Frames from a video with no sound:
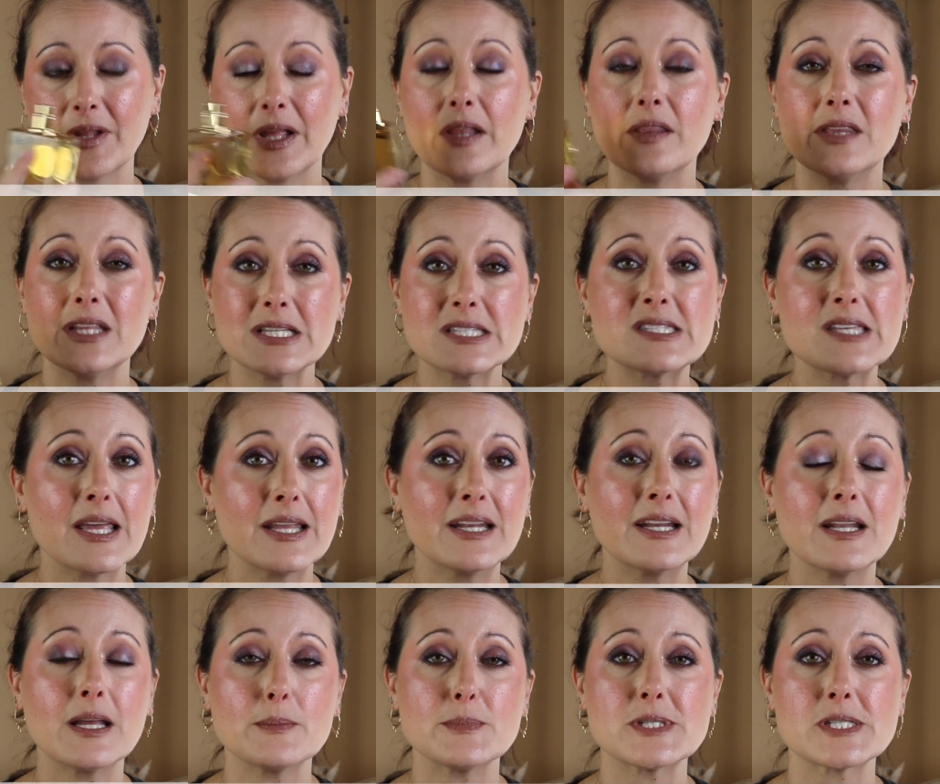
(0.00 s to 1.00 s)
This
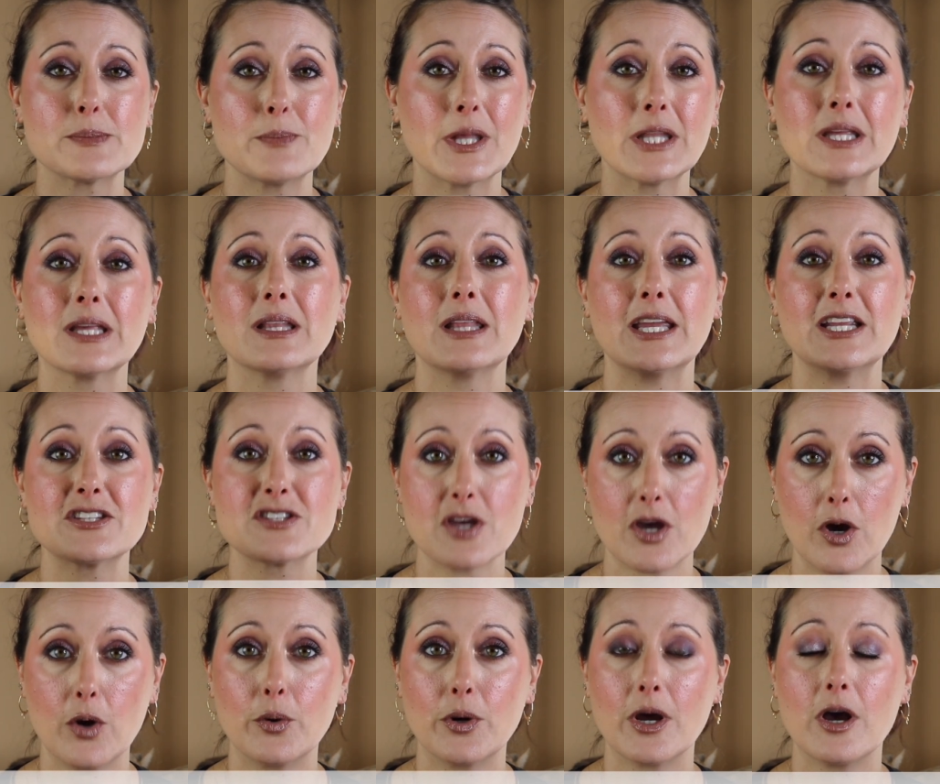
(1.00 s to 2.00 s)
ended up smelling like
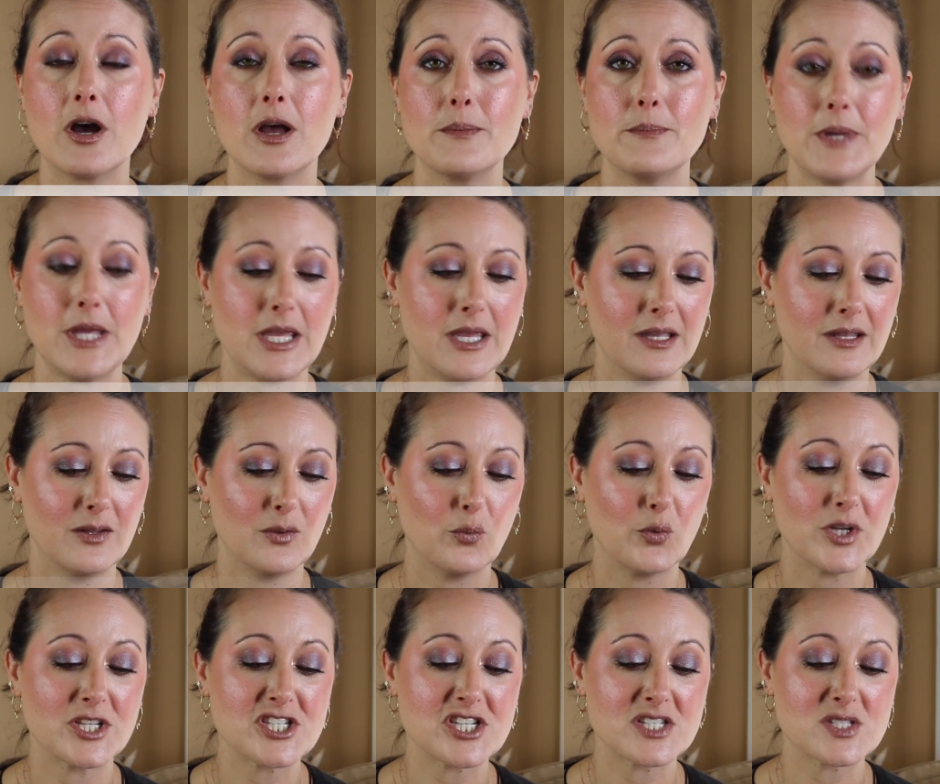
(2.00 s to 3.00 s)
Tihota on me,
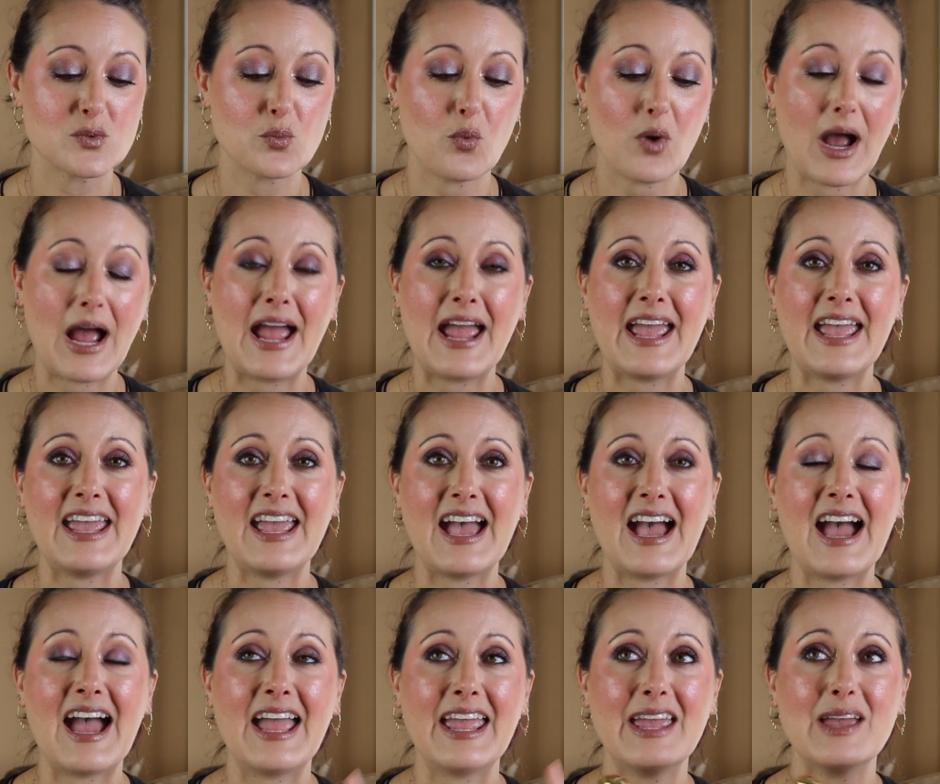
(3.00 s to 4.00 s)
which is why
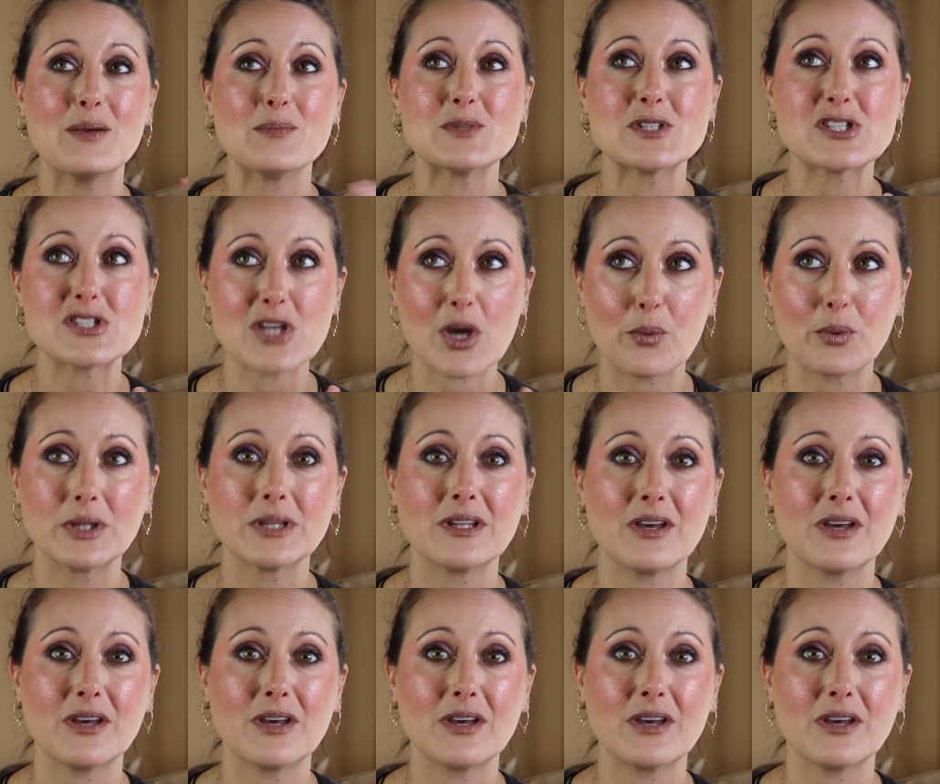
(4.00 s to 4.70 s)
I am so in